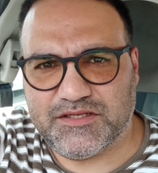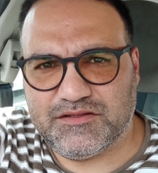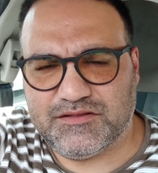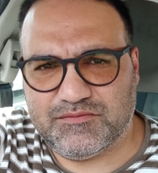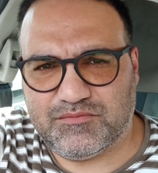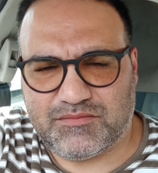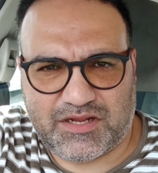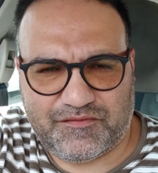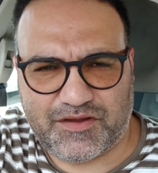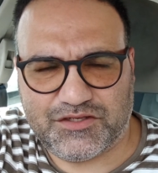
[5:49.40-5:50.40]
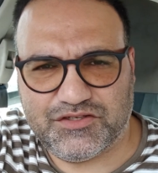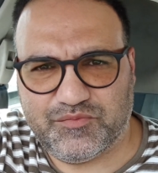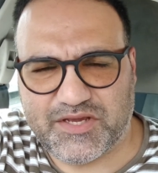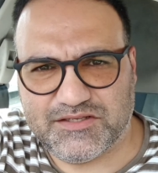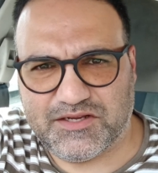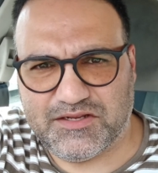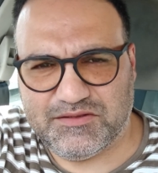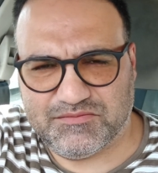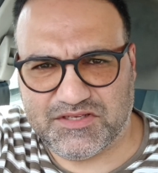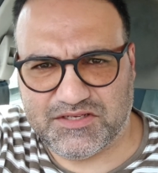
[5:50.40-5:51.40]
it's malfunctioned
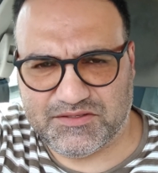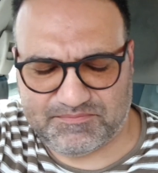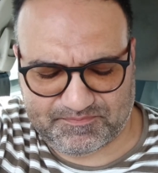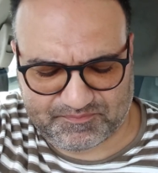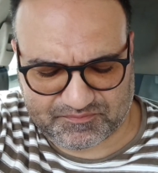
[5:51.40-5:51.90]
basically. The